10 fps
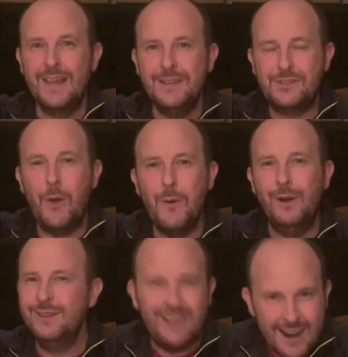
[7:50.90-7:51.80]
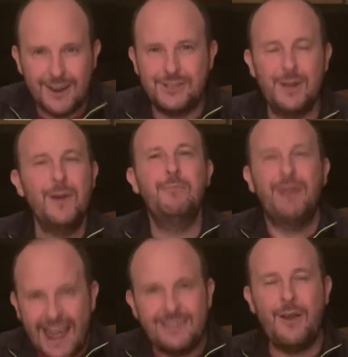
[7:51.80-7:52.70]
So, tears,
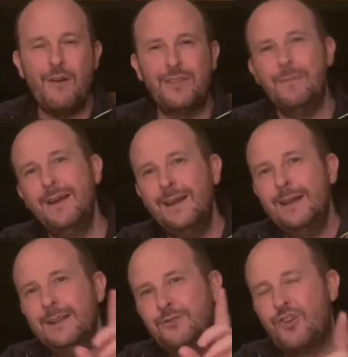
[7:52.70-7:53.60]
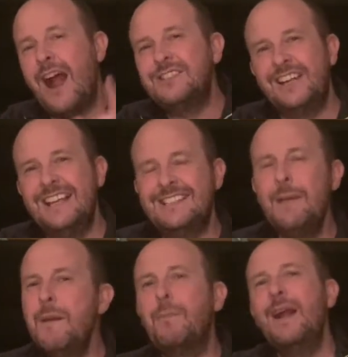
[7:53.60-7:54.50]
plenty of them tragedies.
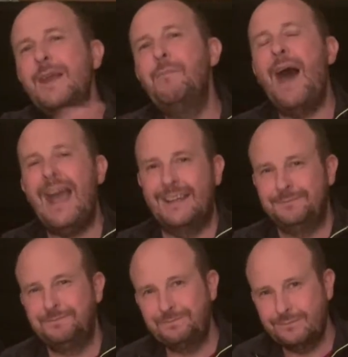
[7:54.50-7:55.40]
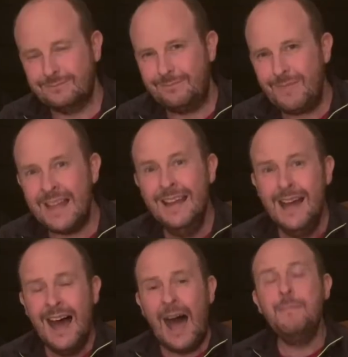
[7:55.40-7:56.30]
Let me bring you back.
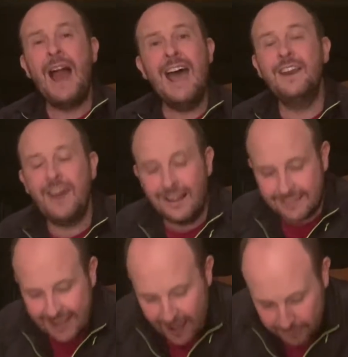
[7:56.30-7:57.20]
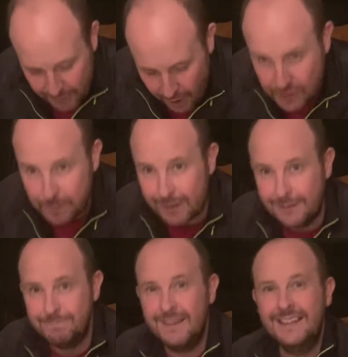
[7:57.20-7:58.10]
I'm lying in Altnagelvin
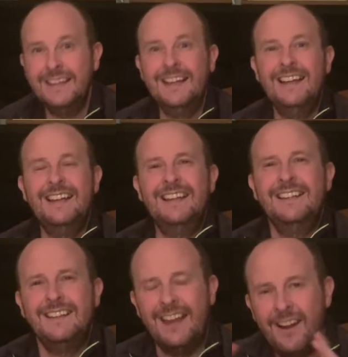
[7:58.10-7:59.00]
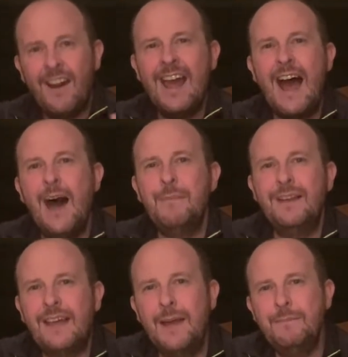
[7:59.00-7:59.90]
Hospital. Here I am,
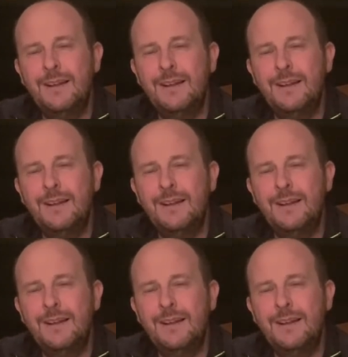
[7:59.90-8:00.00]
and I'm